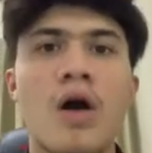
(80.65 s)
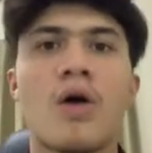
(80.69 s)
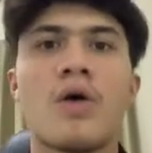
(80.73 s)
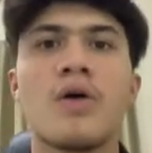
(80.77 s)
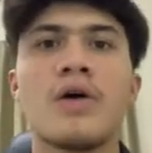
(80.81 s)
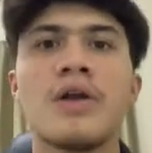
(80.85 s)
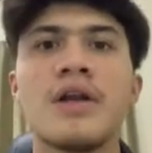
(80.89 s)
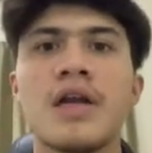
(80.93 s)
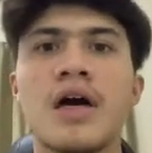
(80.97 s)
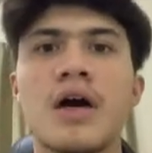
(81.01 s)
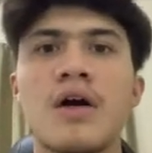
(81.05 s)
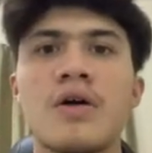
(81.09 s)

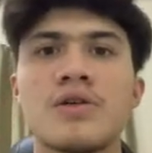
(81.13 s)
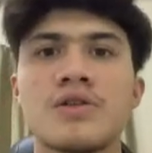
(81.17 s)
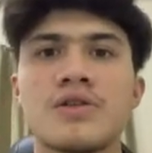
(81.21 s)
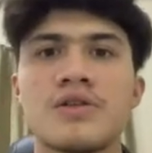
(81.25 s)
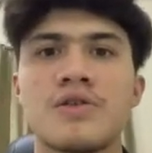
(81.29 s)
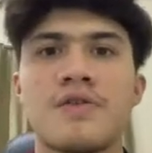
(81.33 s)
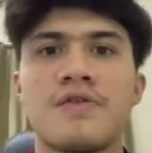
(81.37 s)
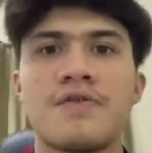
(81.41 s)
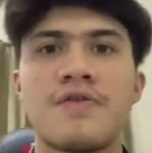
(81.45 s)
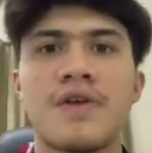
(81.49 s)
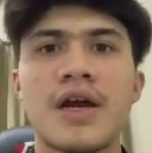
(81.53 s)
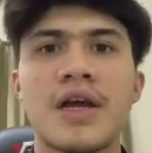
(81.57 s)
Honda
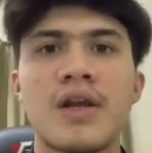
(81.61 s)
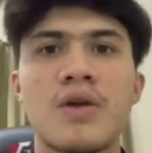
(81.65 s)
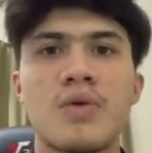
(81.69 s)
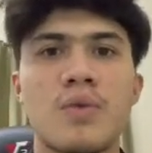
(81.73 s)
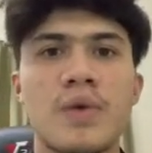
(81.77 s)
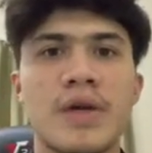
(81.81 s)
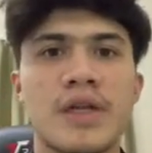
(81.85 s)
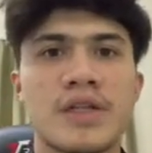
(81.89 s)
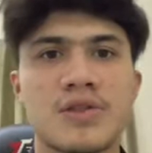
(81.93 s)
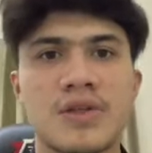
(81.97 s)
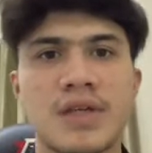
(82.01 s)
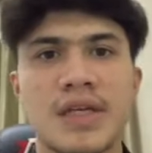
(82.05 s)
also find a
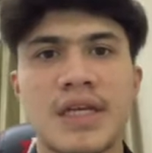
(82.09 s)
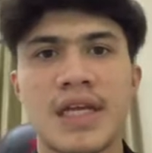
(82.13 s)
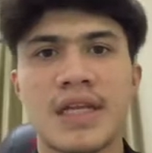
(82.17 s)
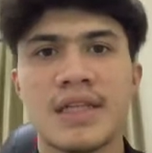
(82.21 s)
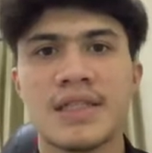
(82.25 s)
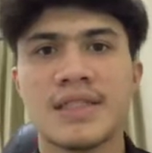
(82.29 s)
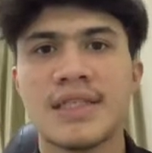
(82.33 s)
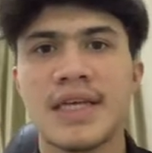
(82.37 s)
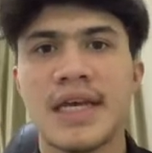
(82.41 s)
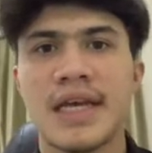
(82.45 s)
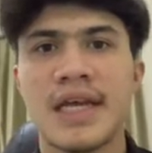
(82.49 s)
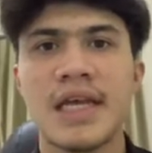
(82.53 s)
way to
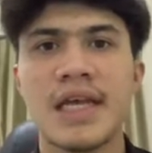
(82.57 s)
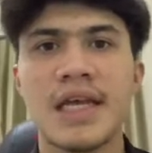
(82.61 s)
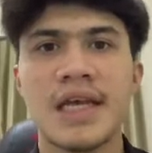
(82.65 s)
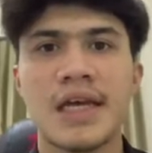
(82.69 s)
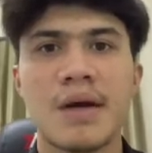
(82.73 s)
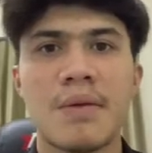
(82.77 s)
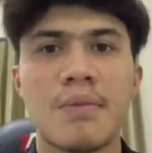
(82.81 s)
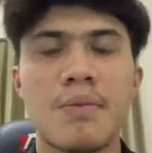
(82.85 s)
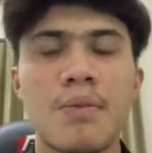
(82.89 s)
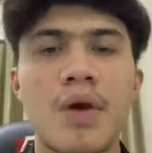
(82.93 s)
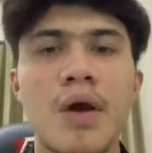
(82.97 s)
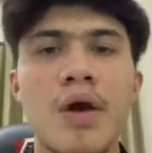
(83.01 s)
gain side
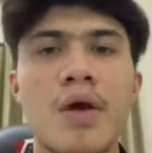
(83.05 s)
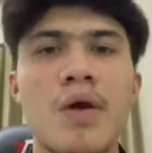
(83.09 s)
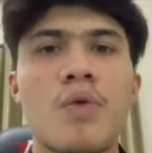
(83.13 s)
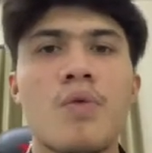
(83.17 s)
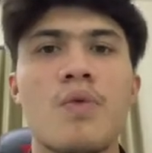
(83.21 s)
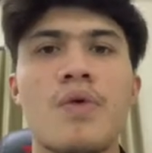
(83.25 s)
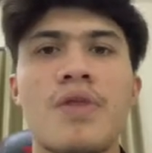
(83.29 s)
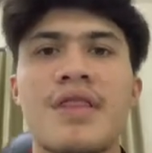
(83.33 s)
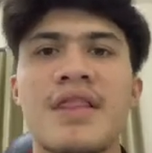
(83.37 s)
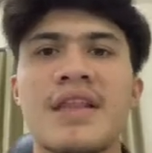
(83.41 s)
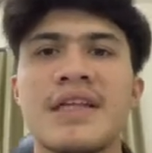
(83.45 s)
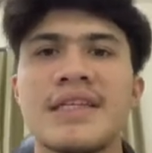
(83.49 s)
income
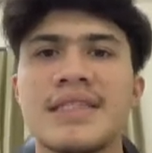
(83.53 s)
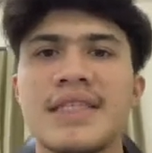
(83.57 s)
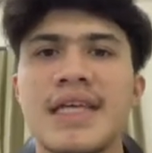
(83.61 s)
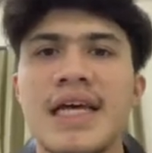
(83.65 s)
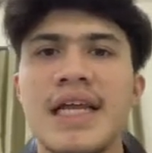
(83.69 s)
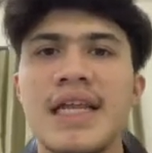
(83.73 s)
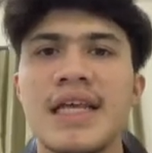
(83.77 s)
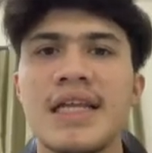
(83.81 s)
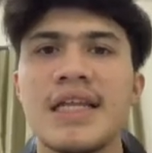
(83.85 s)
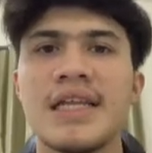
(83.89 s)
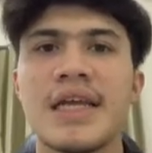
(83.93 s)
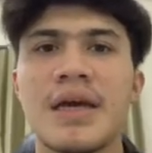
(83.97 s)
with
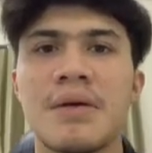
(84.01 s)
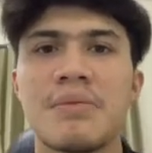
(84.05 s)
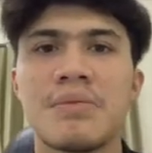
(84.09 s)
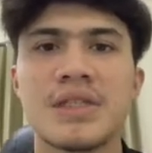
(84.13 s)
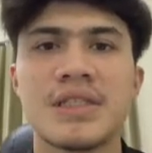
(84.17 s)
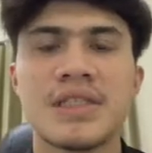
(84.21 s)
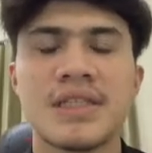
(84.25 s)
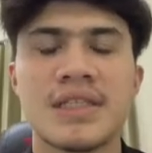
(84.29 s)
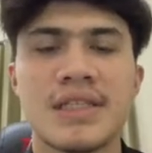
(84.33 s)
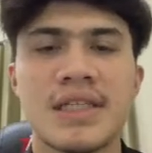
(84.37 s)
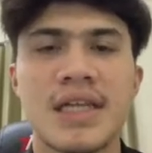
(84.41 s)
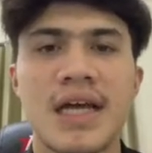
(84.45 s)
selling their
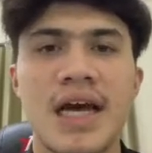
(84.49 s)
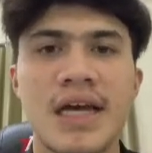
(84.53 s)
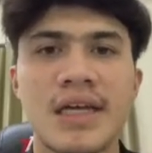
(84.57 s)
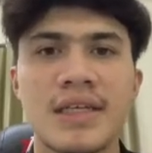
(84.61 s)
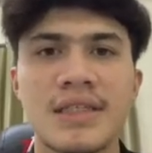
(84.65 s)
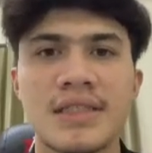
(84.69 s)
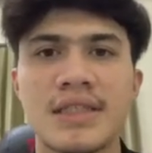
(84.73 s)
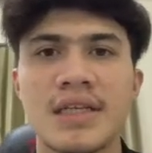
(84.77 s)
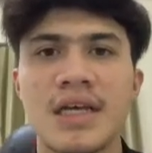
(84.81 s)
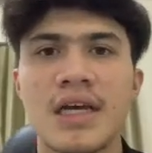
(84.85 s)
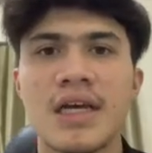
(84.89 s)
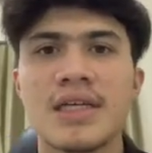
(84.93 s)

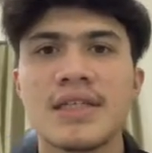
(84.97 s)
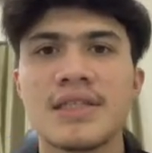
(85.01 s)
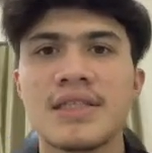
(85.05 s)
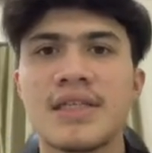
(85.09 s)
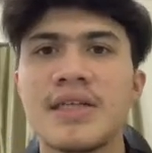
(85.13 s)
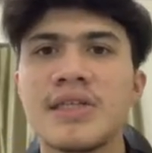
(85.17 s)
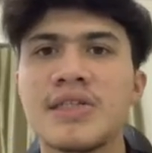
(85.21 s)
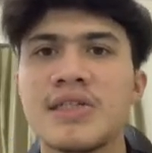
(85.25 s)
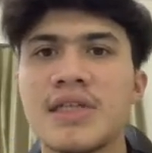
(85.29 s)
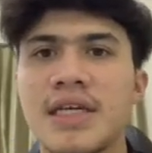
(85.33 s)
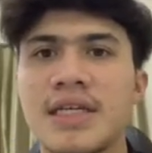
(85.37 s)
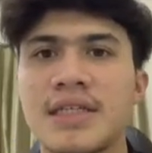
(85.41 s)
merchandise
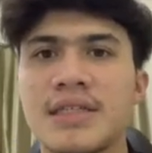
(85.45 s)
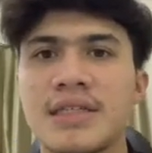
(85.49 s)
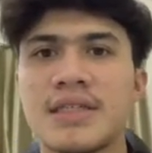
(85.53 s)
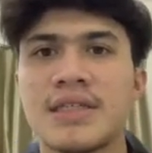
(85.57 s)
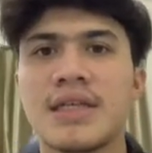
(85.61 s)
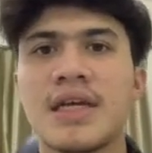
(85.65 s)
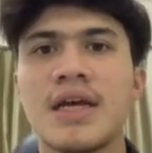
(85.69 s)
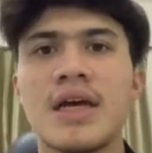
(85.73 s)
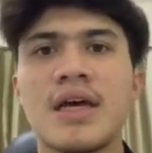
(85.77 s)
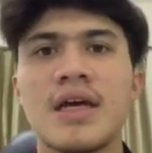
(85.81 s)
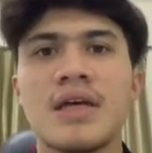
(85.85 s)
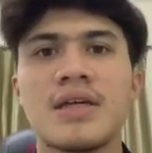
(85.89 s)
such
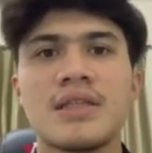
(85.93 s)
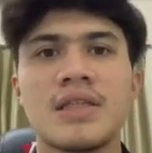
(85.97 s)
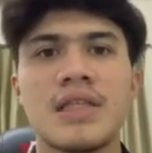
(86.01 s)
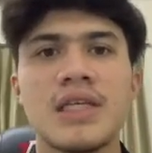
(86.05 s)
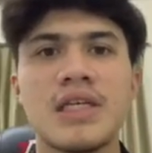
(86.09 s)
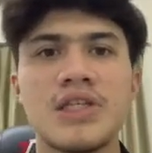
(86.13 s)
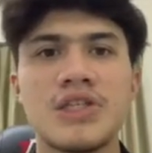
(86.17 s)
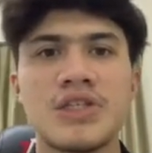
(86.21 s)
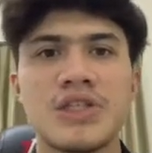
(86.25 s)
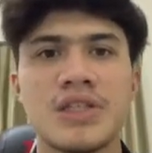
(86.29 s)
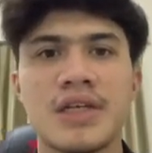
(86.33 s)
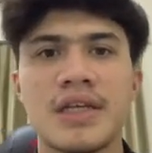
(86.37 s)
as
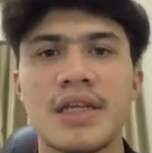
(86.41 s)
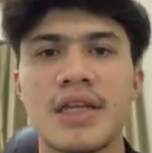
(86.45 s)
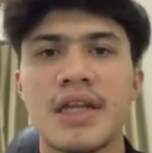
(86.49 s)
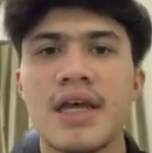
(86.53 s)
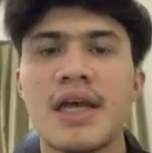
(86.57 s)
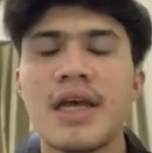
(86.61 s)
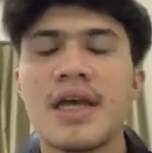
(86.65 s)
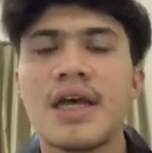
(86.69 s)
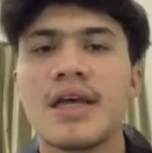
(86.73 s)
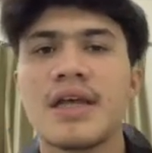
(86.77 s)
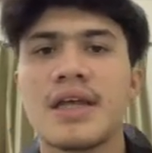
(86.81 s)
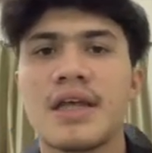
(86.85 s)
t-shirt,
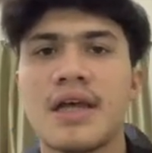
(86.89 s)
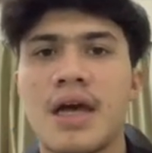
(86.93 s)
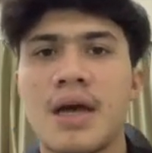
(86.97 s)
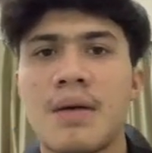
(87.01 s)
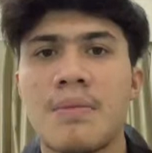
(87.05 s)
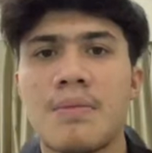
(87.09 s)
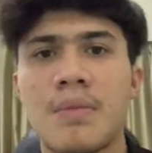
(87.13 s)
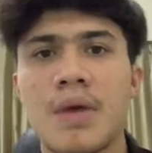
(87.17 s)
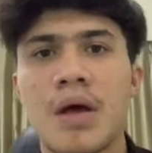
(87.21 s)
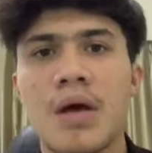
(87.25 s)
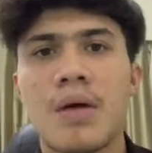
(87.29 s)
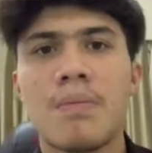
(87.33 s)

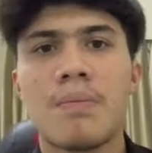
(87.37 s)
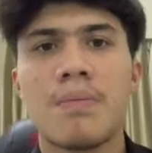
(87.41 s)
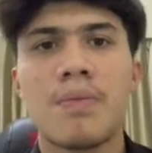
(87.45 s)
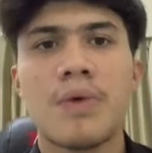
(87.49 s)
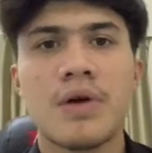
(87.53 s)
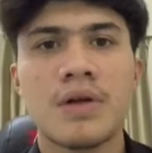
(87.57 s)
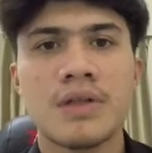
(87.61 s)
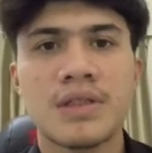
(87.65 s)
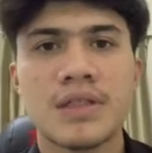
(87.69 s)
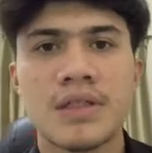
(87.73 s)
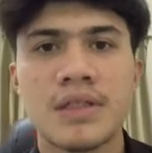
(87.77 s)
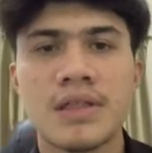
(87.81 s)
cap,
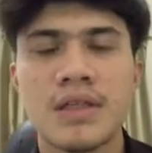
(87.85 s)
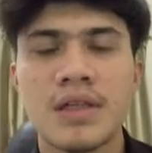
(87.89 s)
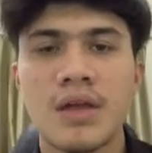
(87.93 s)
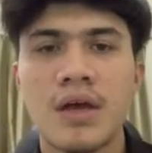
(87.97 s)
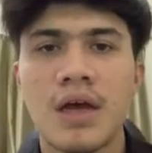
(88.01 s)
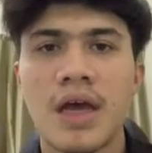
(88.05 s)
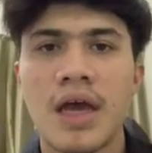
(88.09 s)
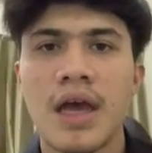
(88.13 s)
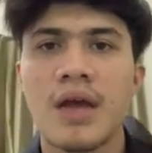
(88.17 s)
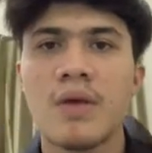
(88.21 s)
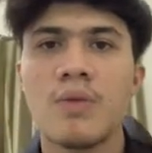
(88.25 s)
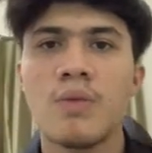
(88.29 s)
bottle,
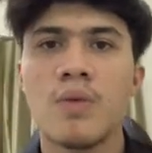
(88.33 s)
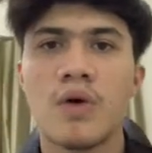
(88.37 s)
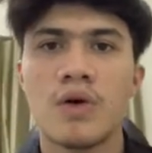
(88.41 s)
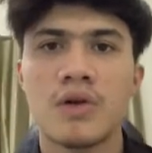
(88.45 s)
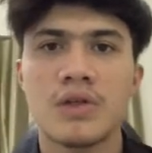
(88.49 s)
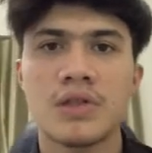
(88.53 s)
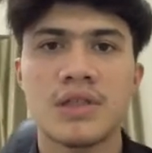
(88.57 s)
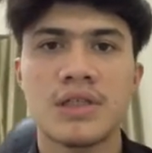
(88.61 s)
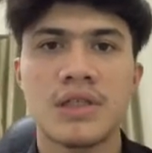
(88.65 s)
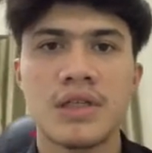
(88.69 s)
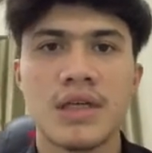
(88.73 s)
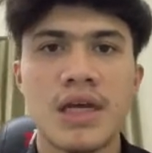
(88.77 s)
and
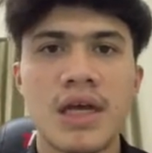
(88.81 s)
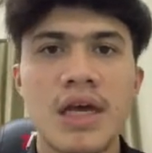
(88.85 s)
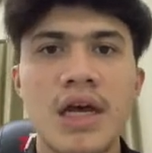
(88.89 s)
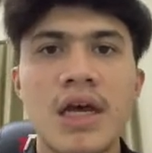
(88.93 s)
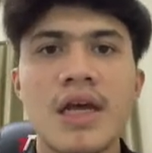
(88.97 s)
watch.